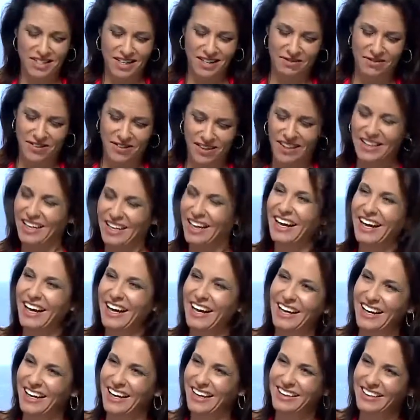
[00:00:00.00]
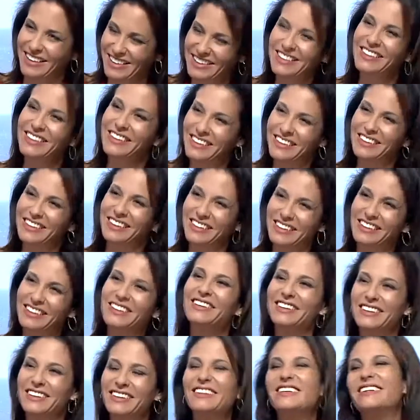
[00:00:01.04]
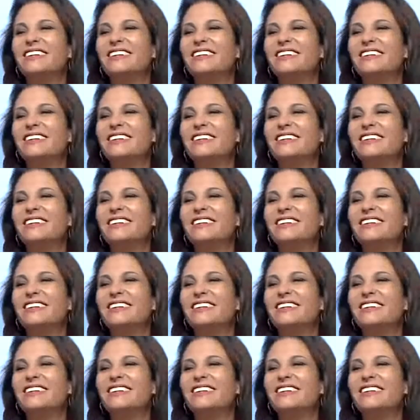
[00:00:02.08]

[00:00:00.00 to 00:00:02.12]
We're not going to get to